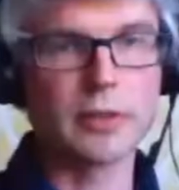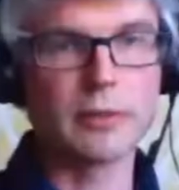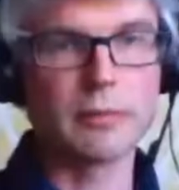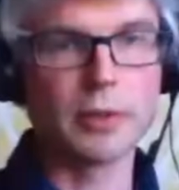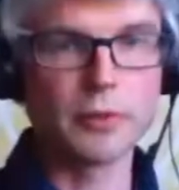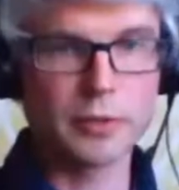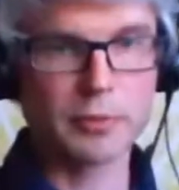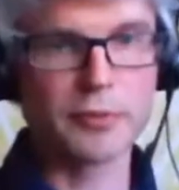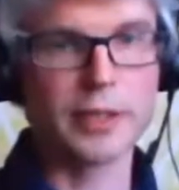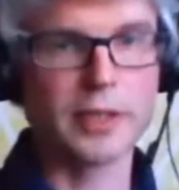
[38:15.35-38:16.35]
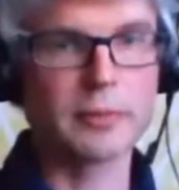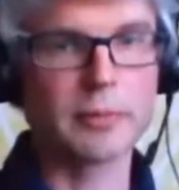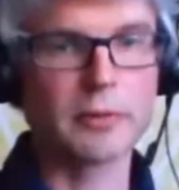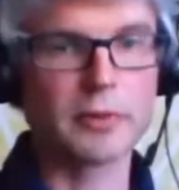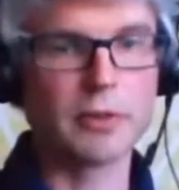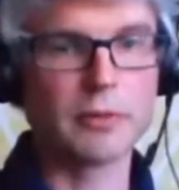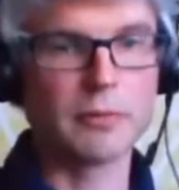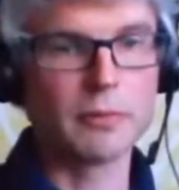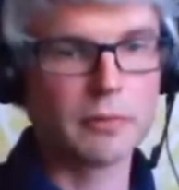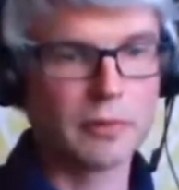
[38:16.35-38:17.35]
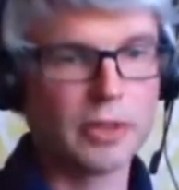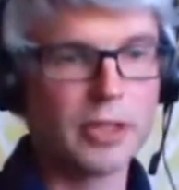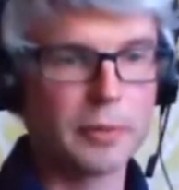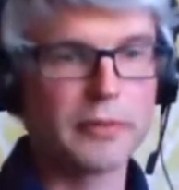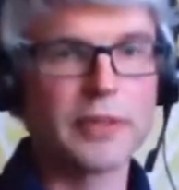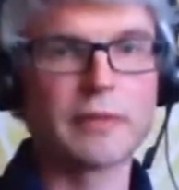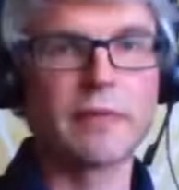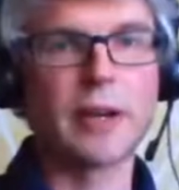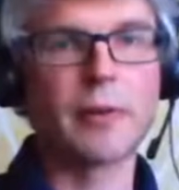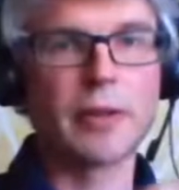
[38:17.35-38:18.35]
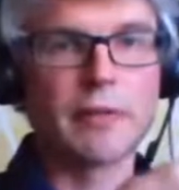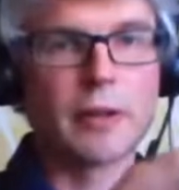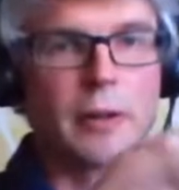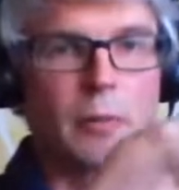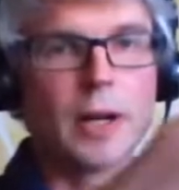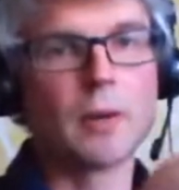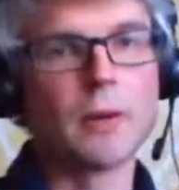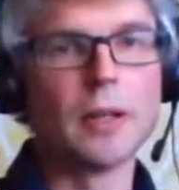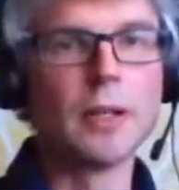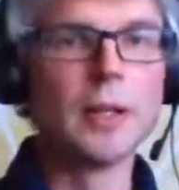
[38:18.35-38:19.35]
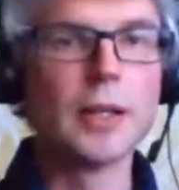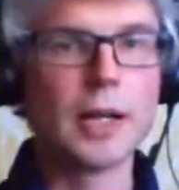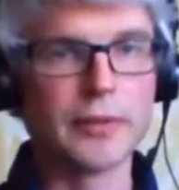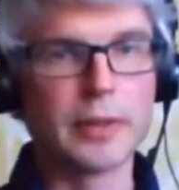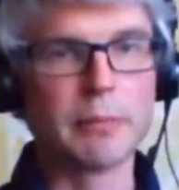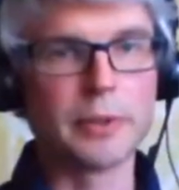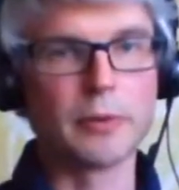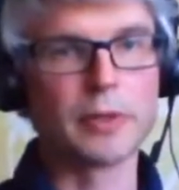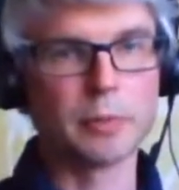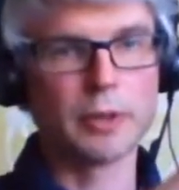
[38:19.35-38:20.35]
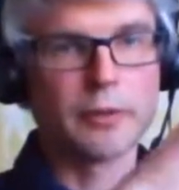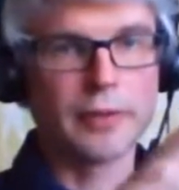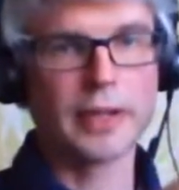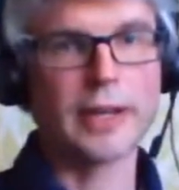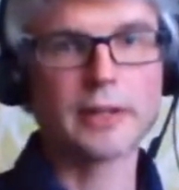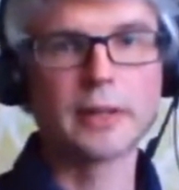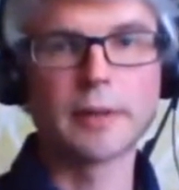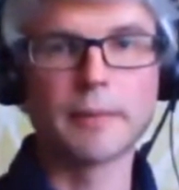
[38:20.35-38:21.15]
do multiple things, but it will do a couple of things very, very well, and then build upon that.